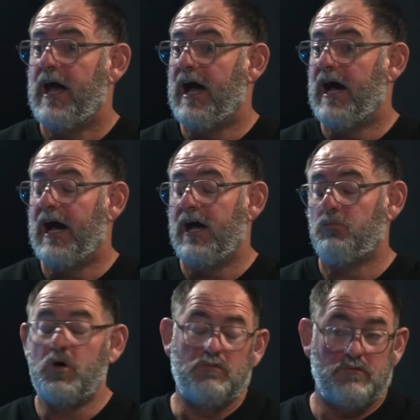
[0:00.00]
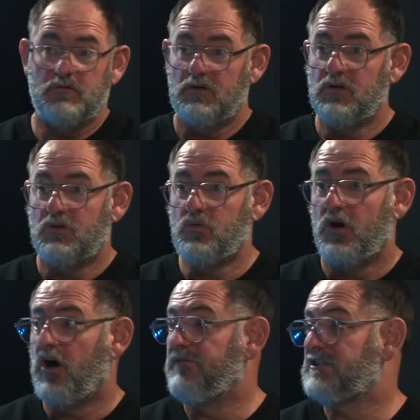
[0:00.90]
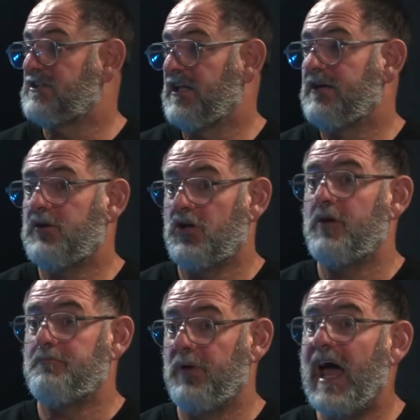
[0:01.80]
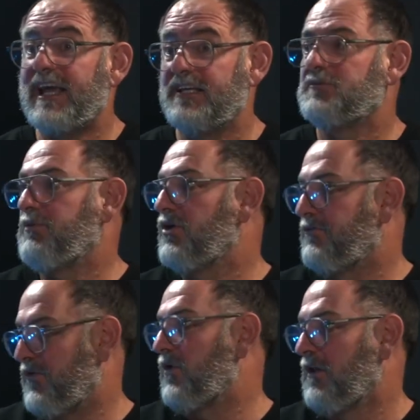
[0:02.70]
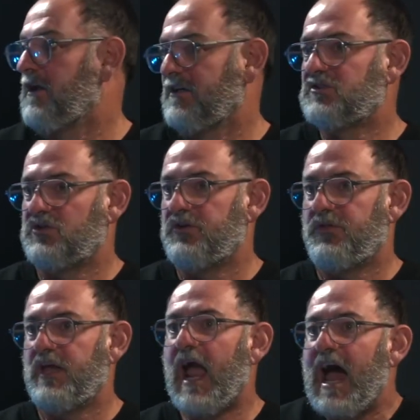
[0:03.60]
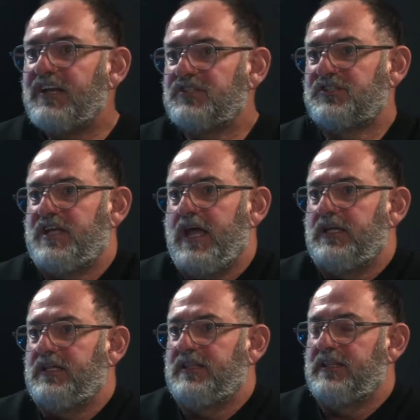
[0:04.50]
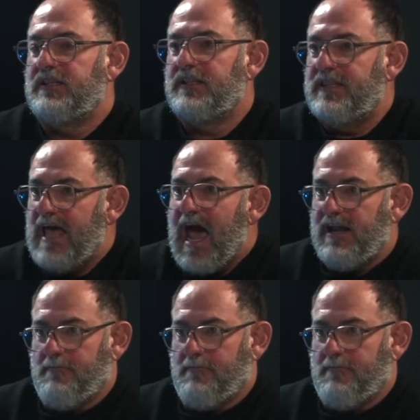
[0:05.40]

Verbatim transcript: Uh, well, quite obviously, you know, black is beautiful, sort of thing. Understanding that,